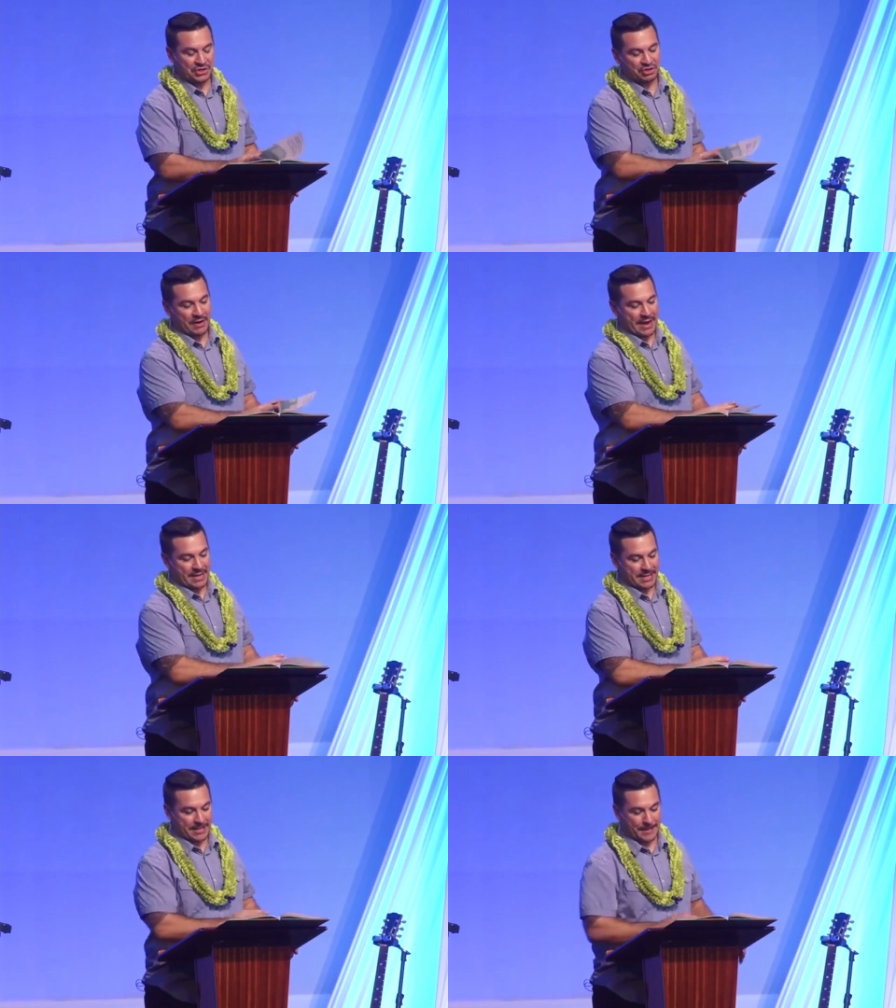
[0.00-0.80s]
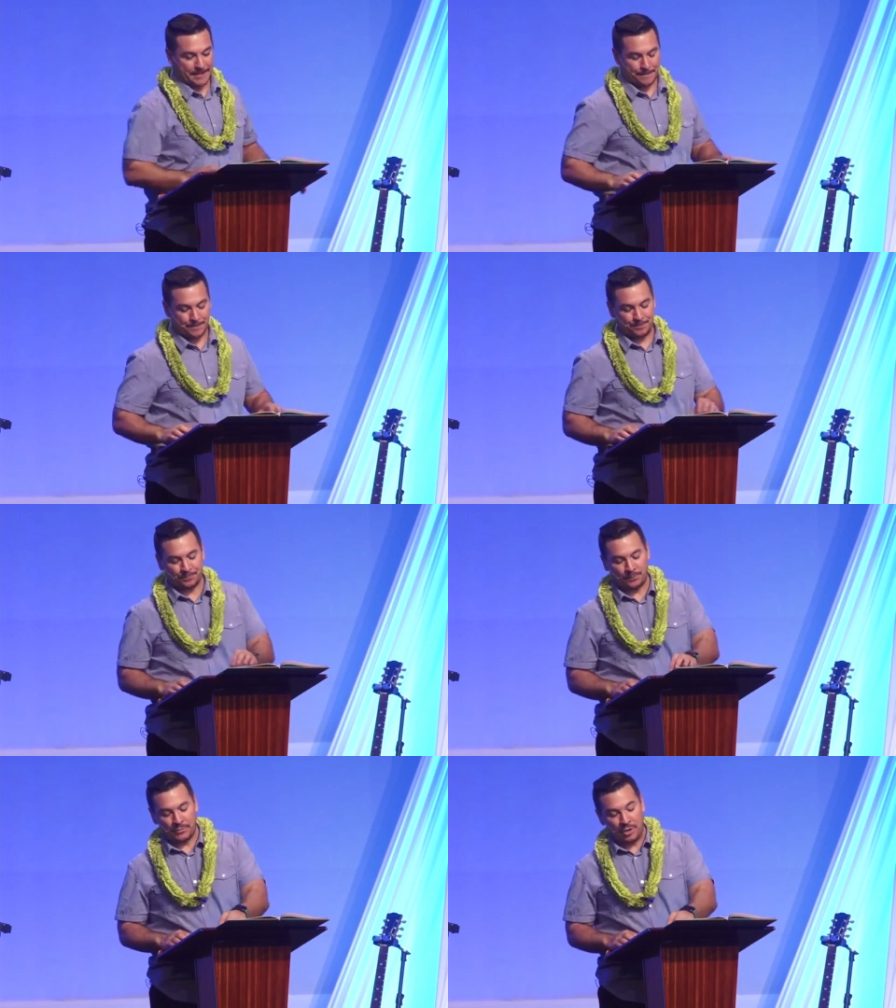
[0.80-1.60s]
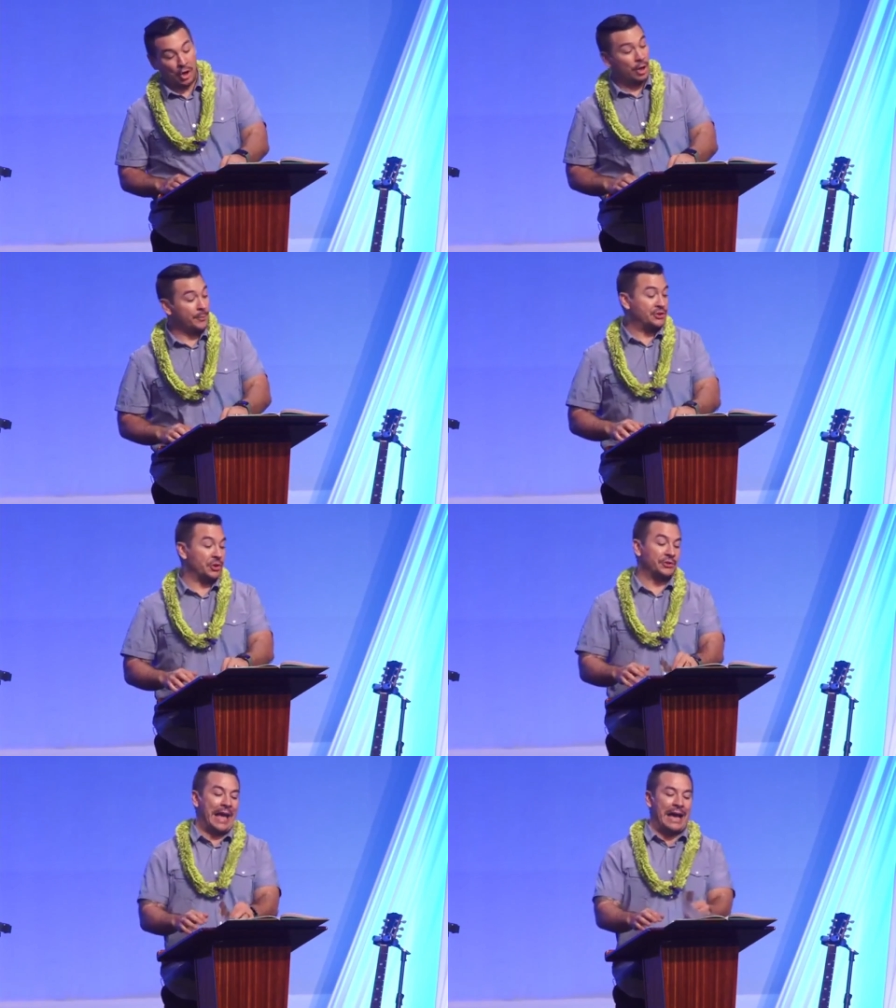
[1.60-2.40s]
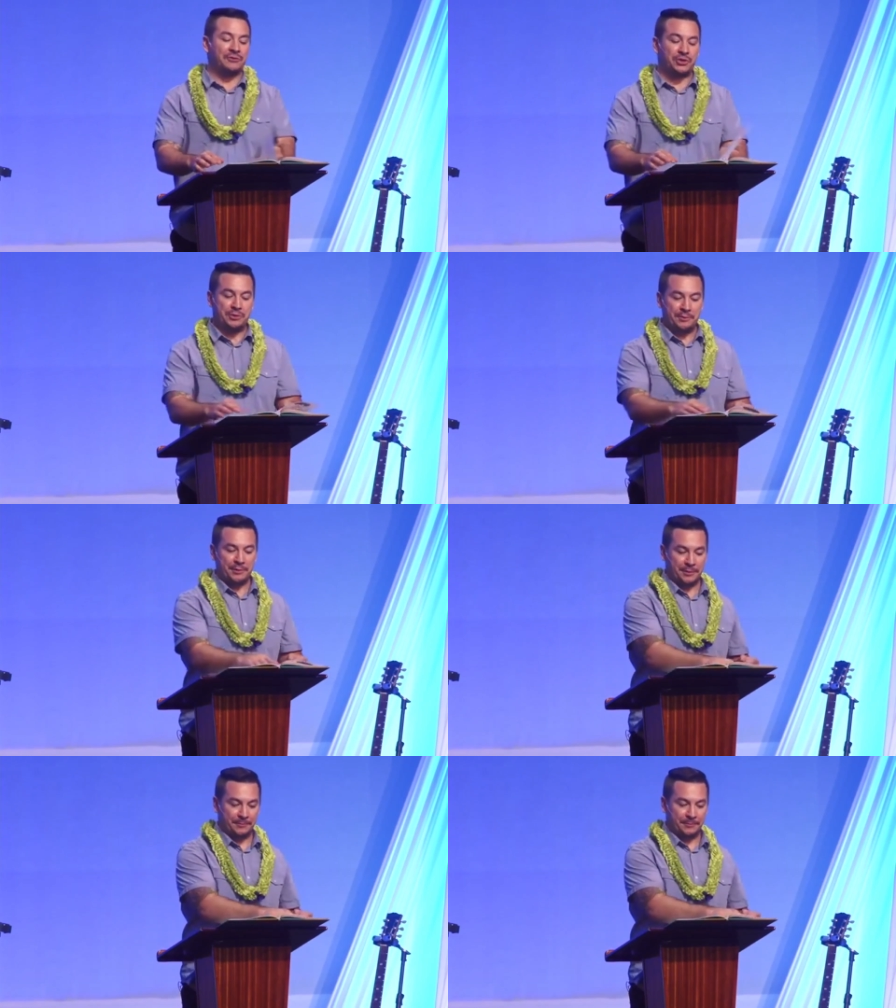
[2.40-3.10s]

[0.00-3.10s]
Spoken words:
strength. Herbert told a half-truth,